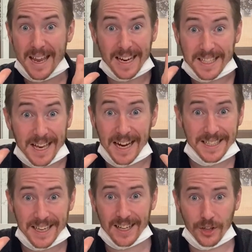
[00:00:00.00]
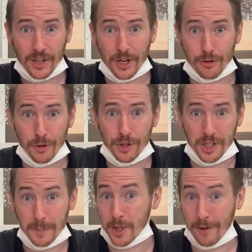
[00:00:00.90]
exciting-looking cruise
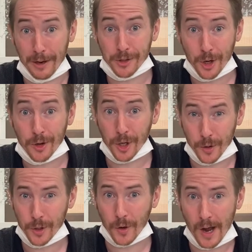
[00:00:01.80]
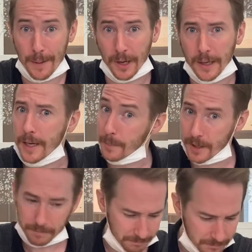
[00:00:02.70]
ships around Tokyo and Yokohama. But
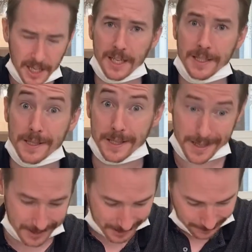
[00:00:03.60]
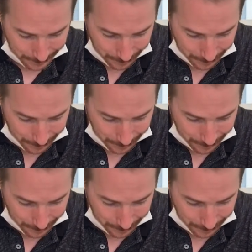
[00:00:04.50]
take a listen to this.